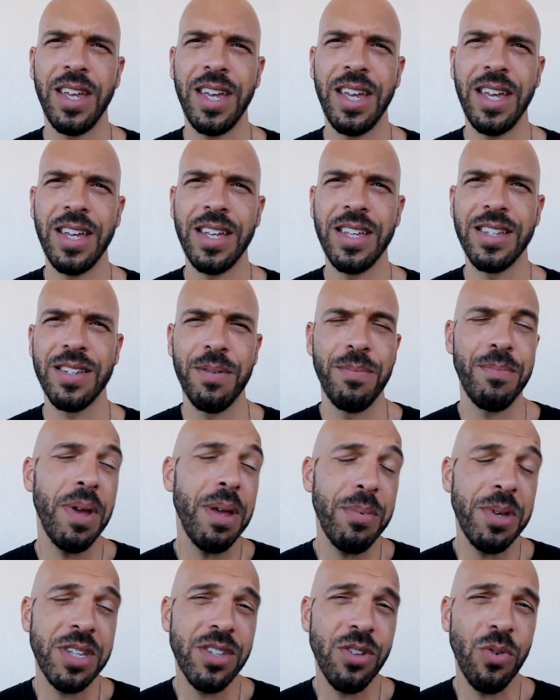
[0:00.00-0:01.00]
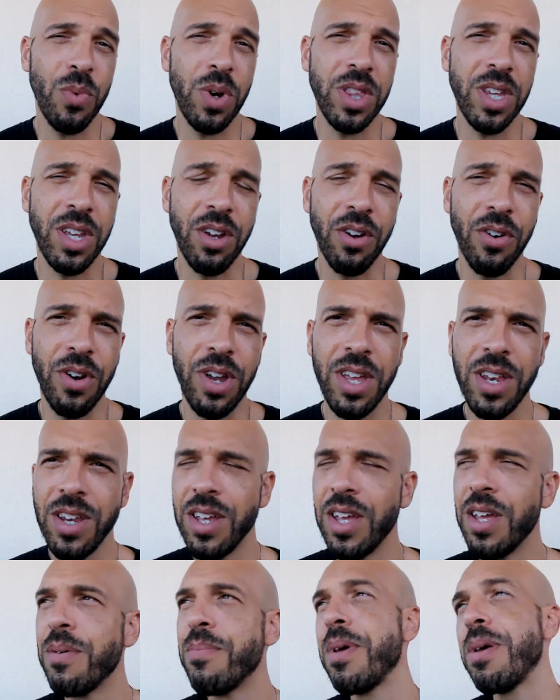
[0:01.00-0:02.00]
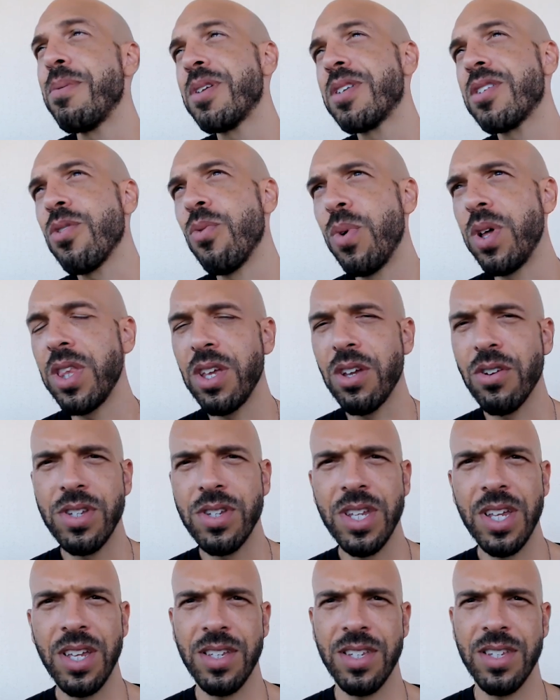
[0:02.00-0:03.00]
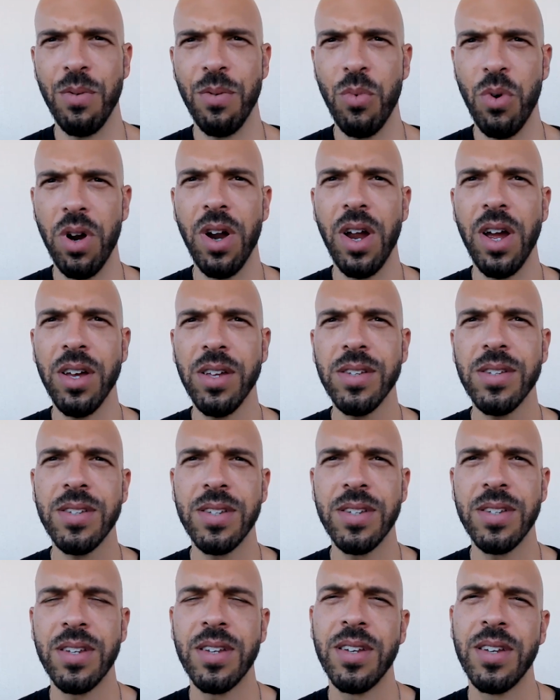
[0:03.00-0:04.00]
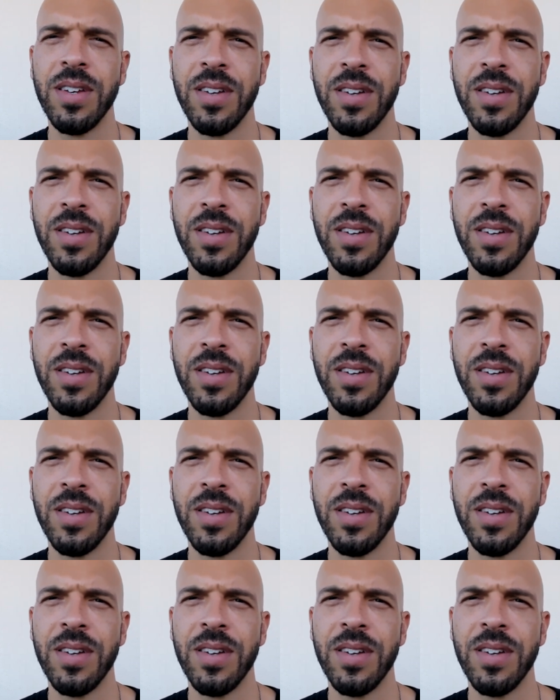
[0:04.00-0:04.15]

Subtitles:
is, maybe it's the one that you're in, maybe it's the one that you're seeing somewhere else,